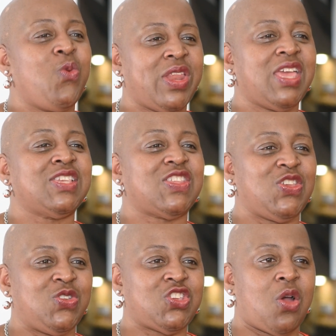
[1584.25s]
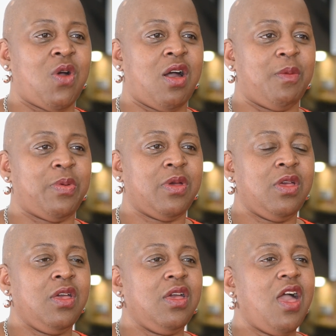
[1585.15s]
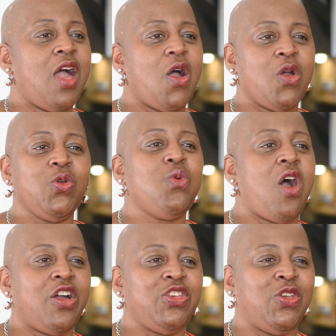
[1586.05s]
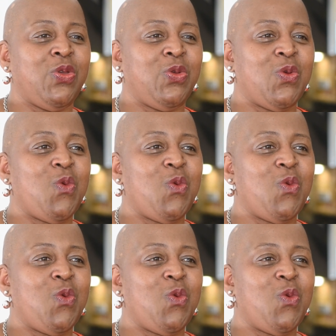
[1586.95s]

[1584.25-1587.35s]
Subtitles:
when it is that you show up. Mm. Who are you?